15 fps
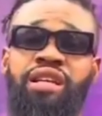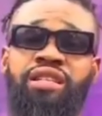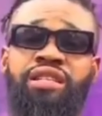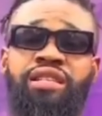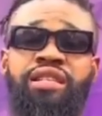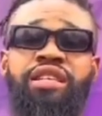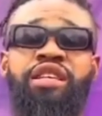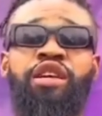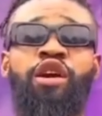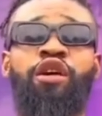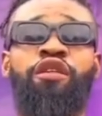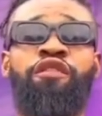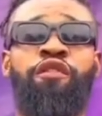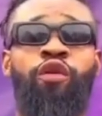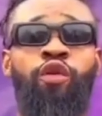and C
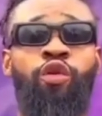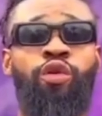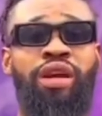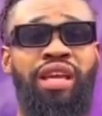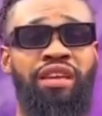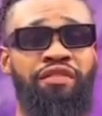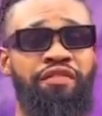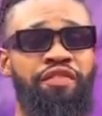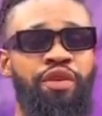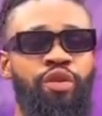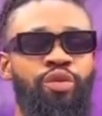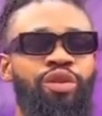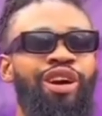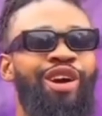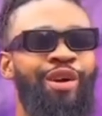of O in
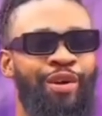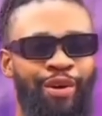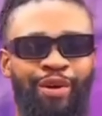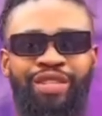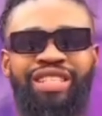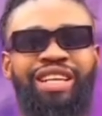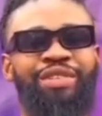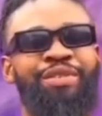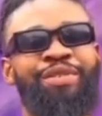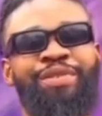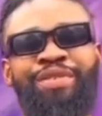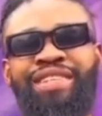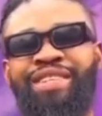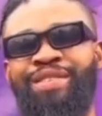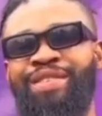view Contact us
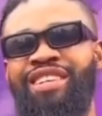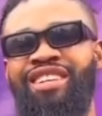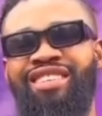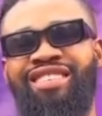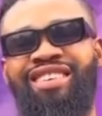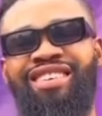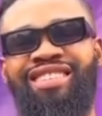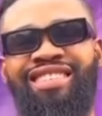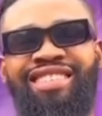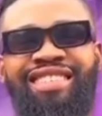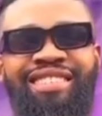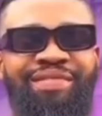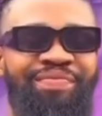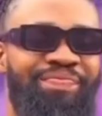today to get started.